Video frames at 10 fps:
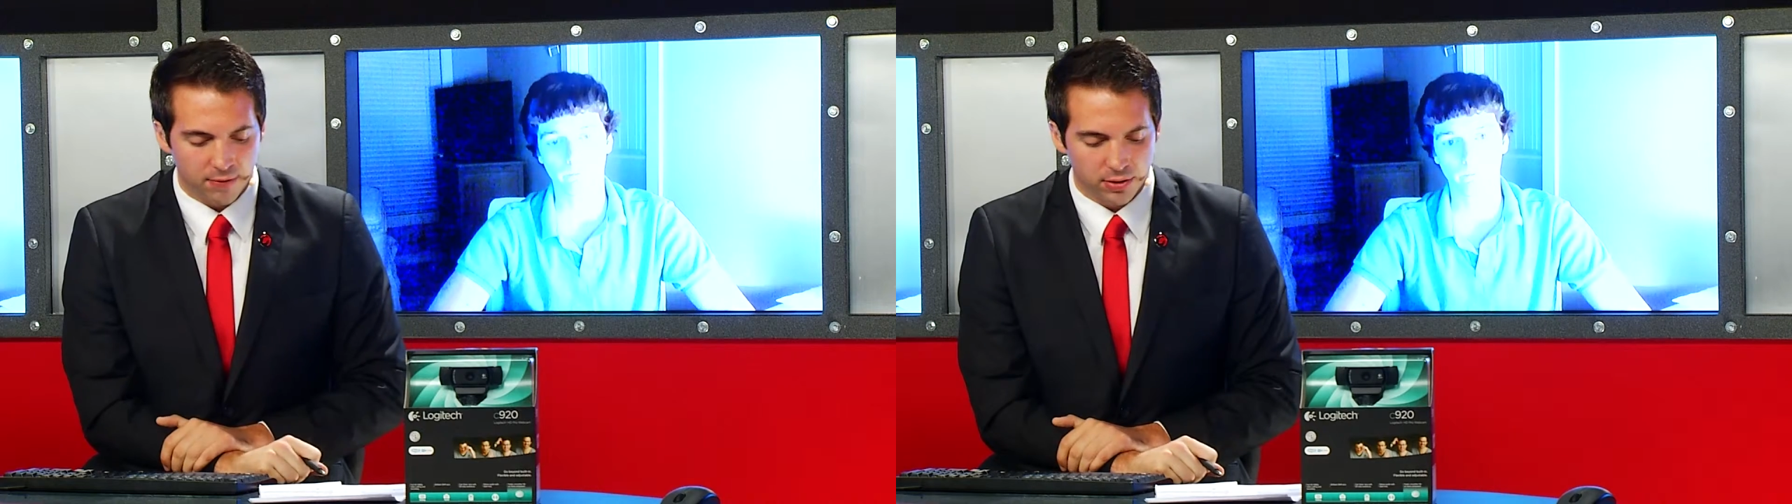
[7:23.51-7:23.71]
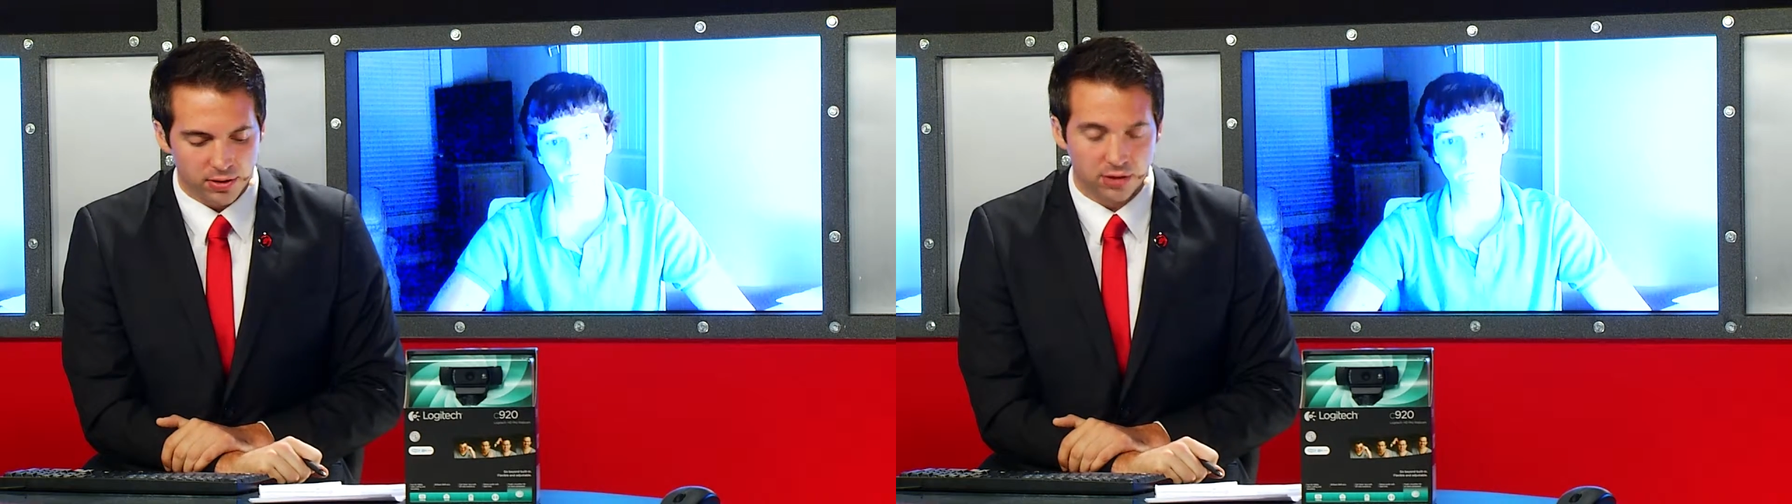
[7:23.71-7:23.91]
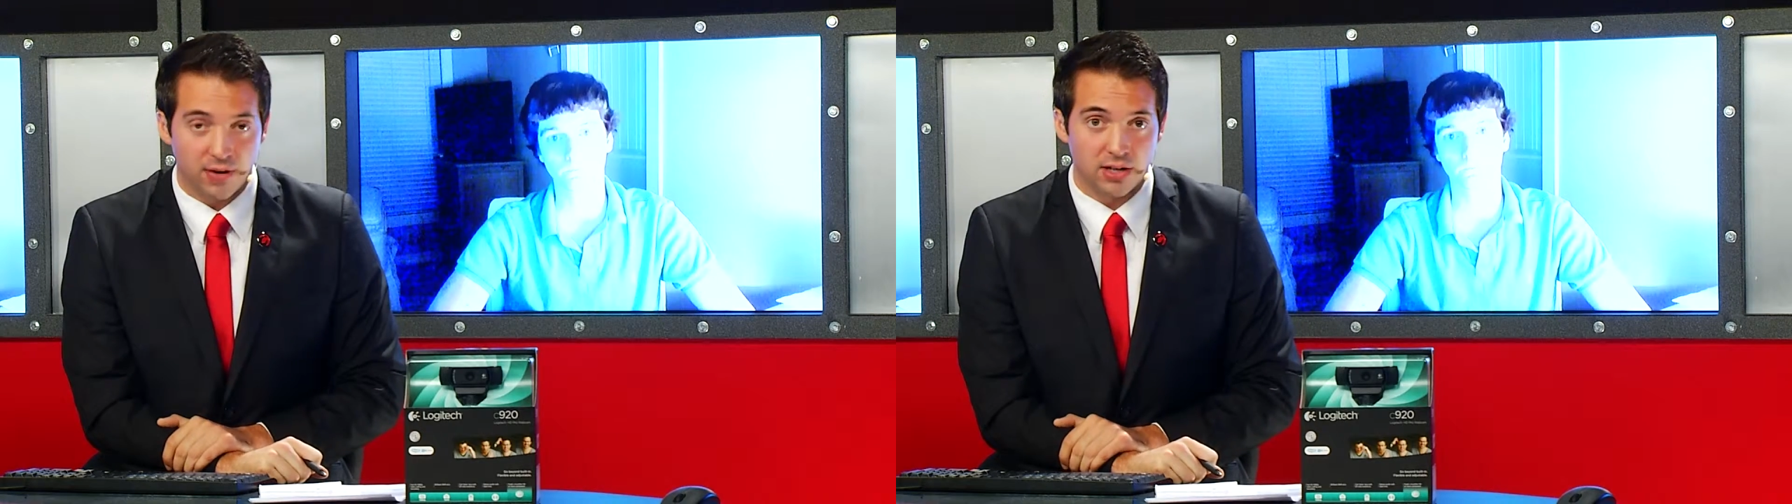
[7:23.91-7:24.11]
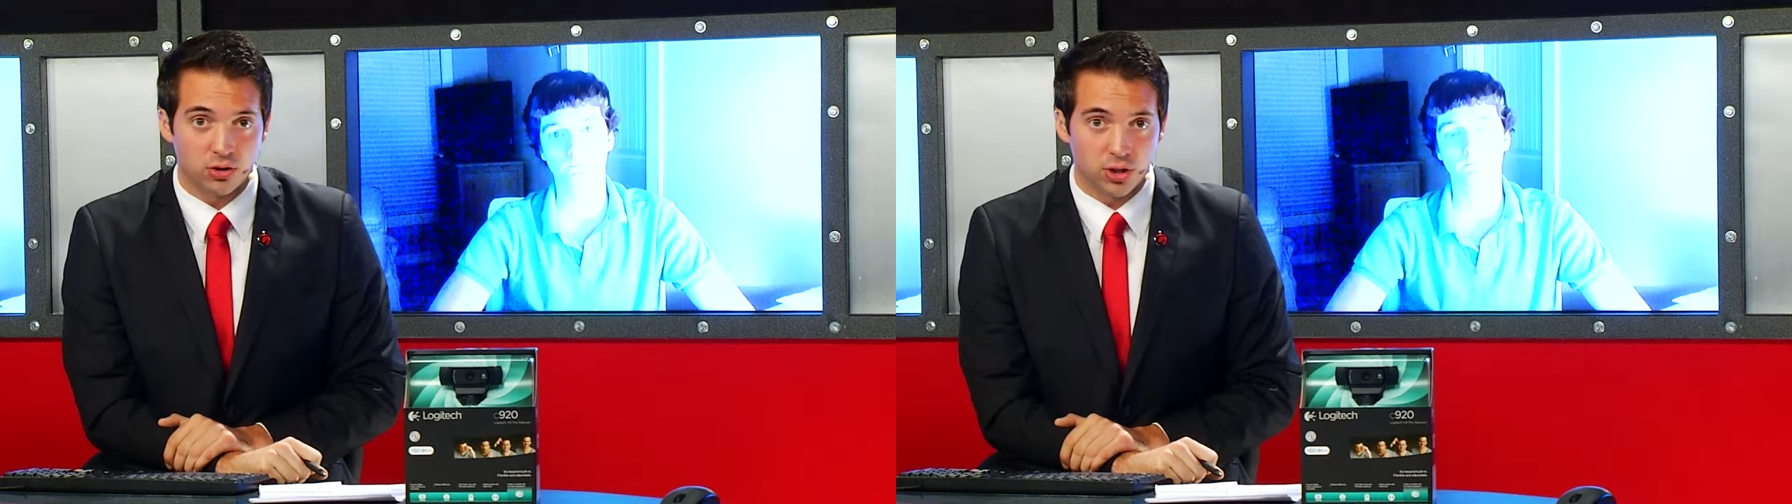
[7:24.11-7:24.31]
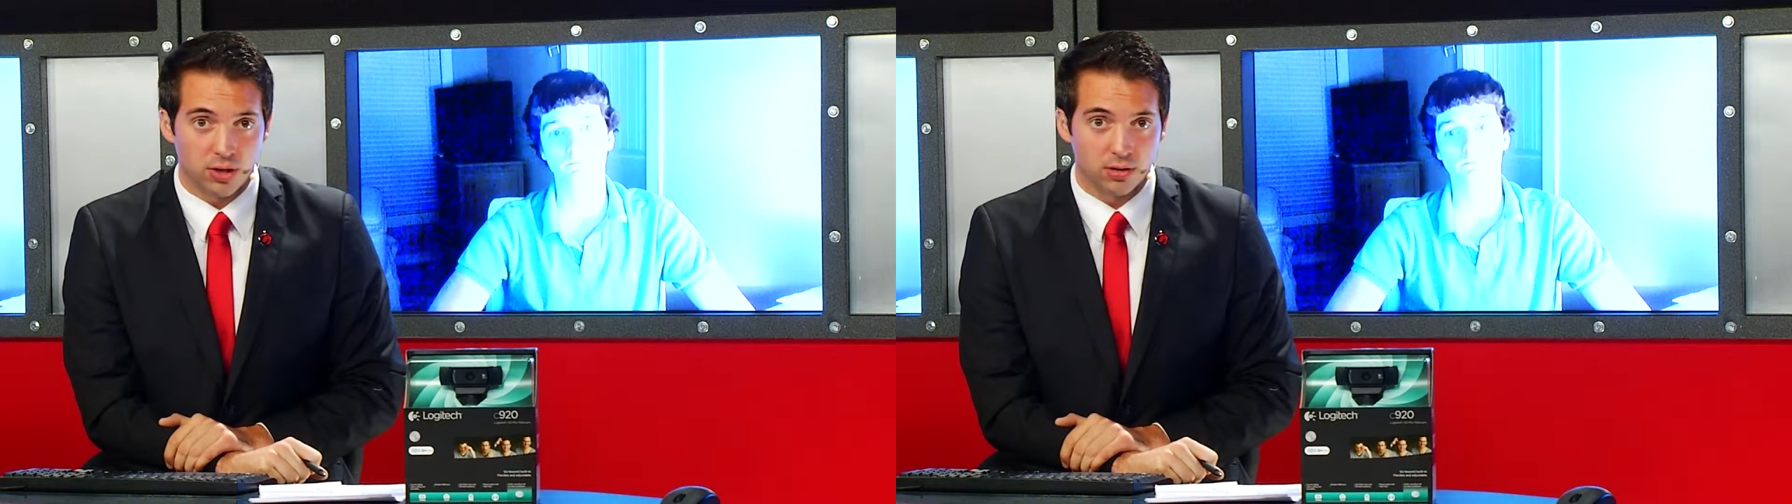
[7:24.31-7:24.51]
versus
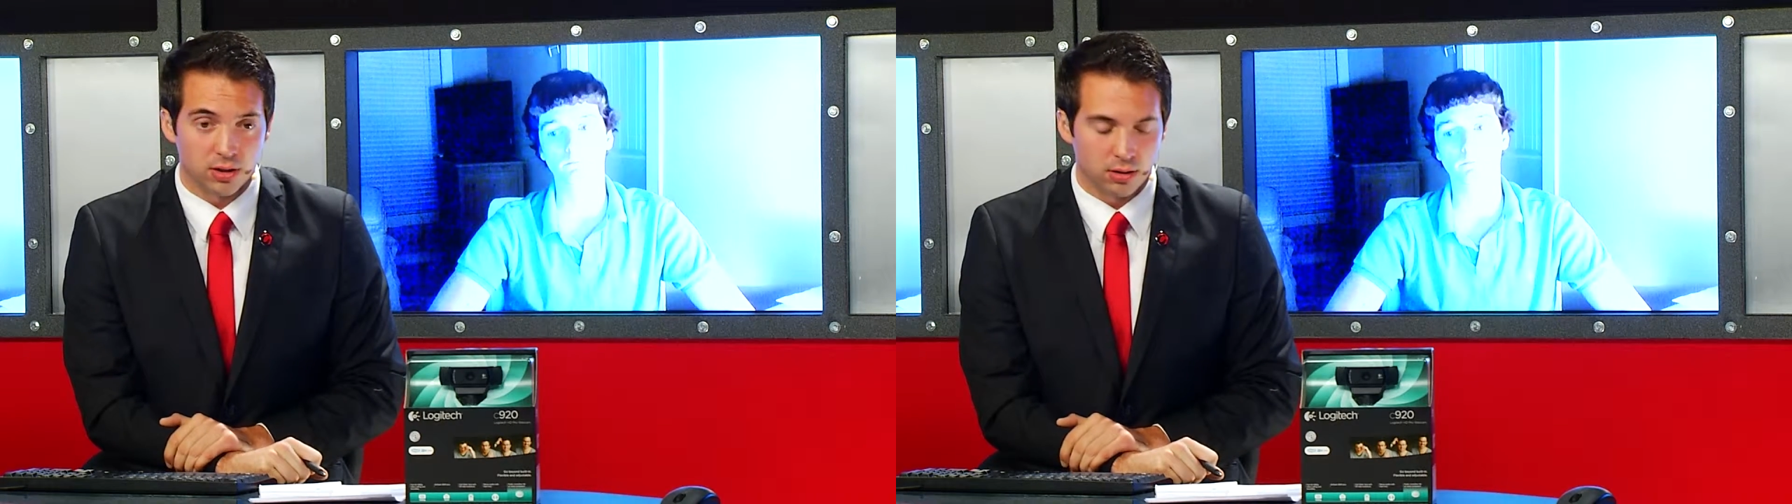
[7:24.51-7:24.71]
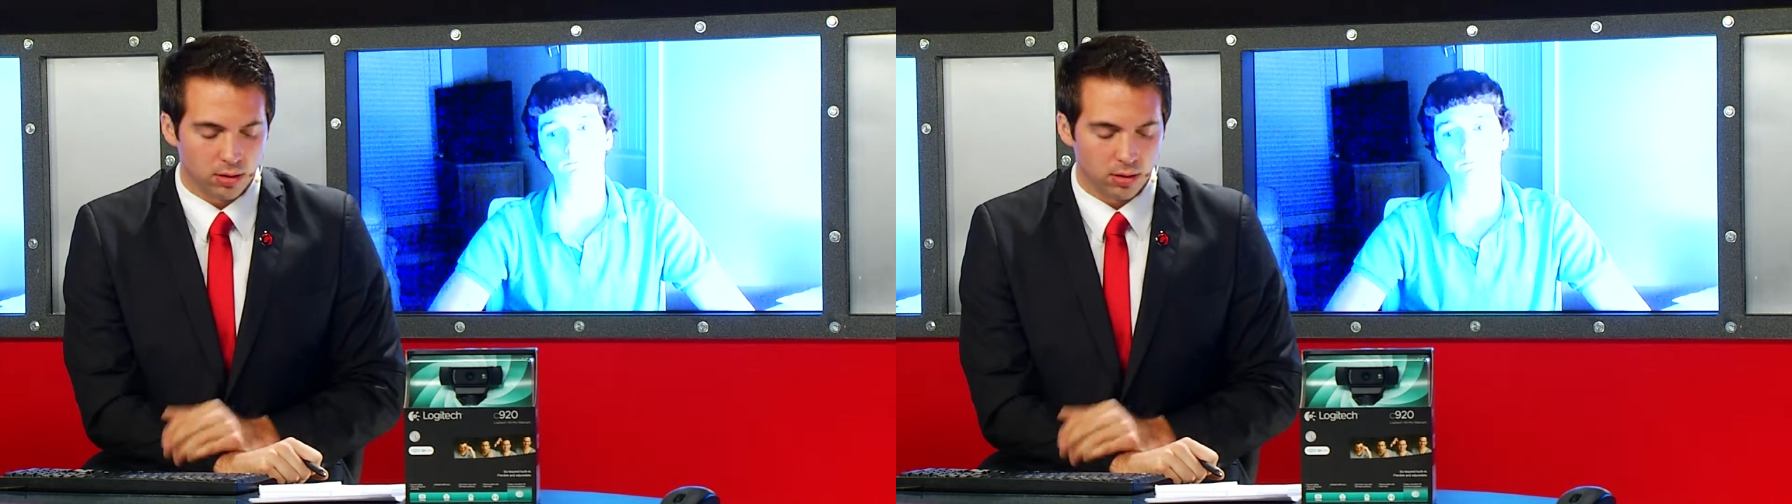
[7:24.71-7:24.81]
Fates Chosen,